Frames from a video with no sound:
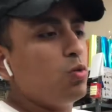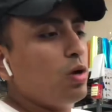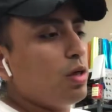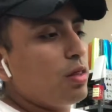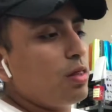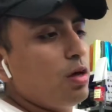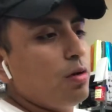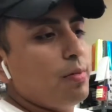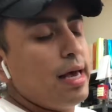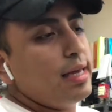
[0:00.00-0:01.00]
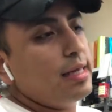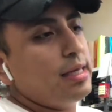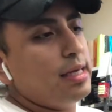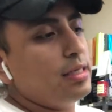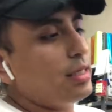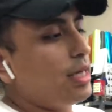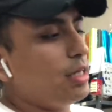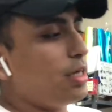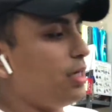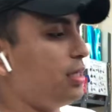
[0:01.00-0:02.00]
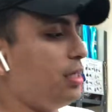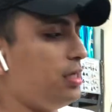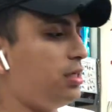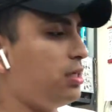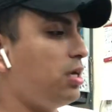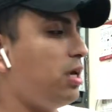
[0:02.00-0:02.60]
with LEDs and HIDs.